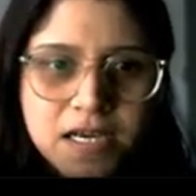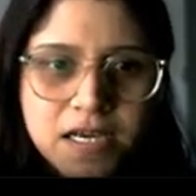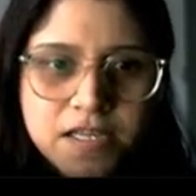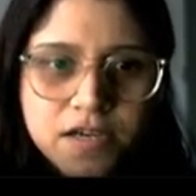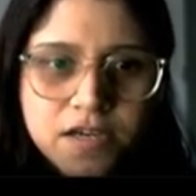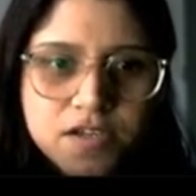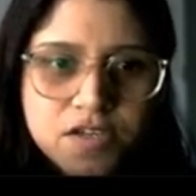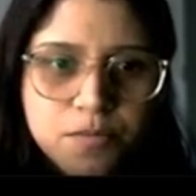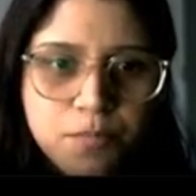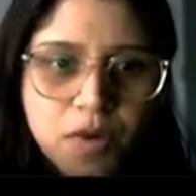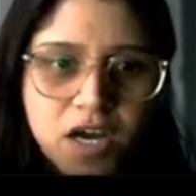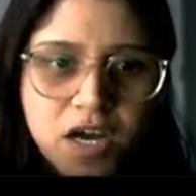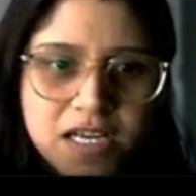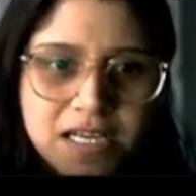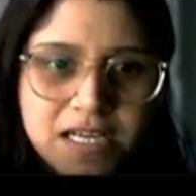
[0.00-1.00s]
there are some
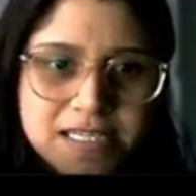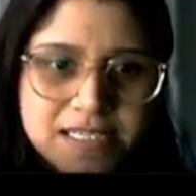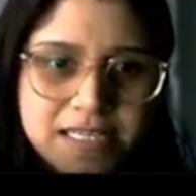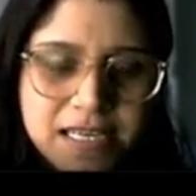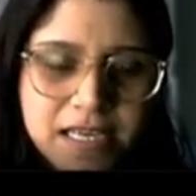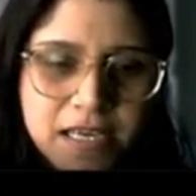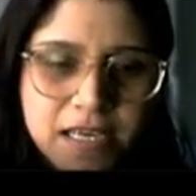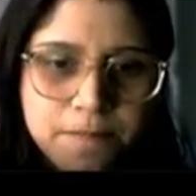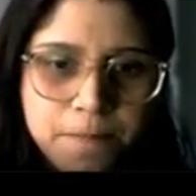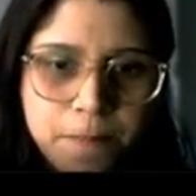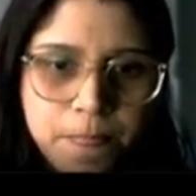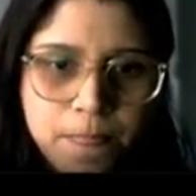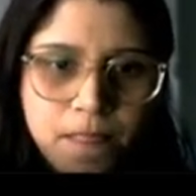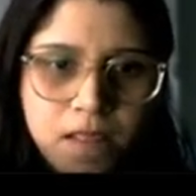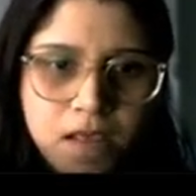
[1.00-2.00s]
particles, say,
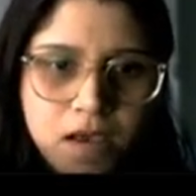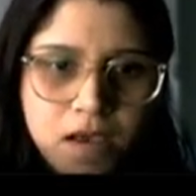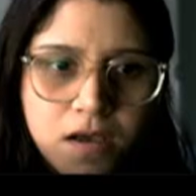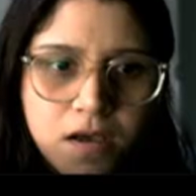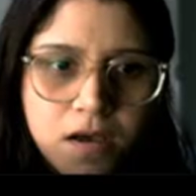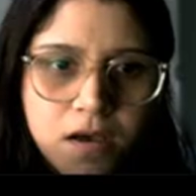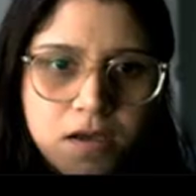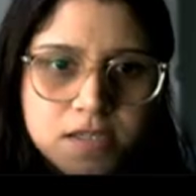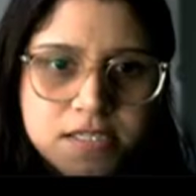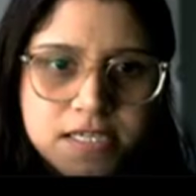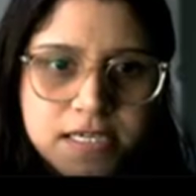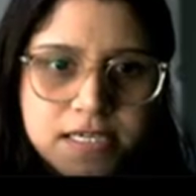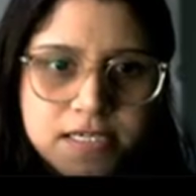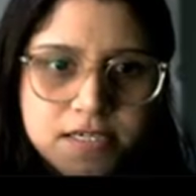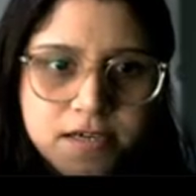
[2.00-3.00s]
it's
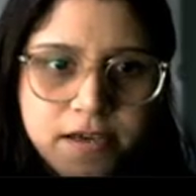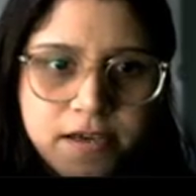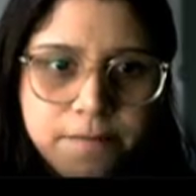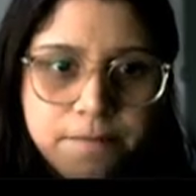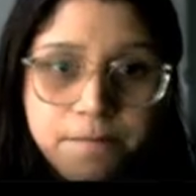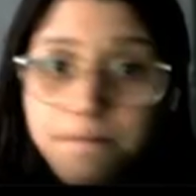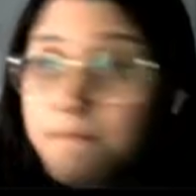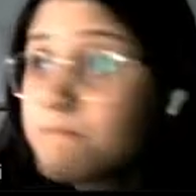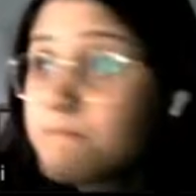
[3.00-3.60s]
taking time.